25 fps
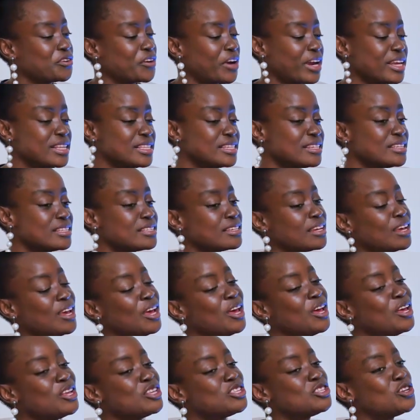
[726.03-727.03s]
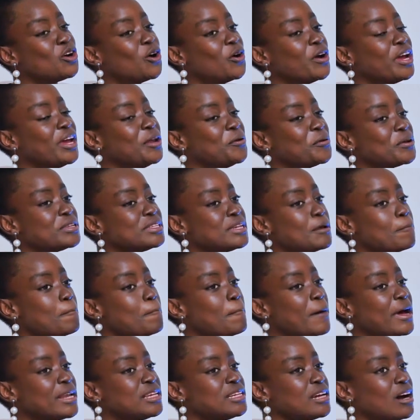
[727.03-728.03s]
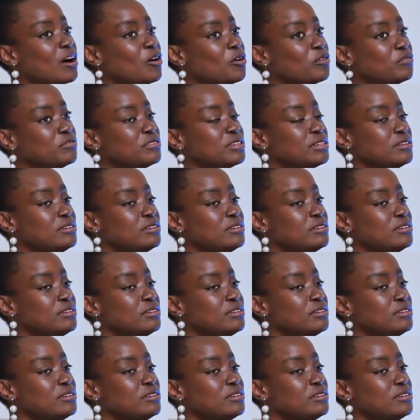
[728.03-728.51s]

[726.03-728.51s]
crisis. So it was a matter of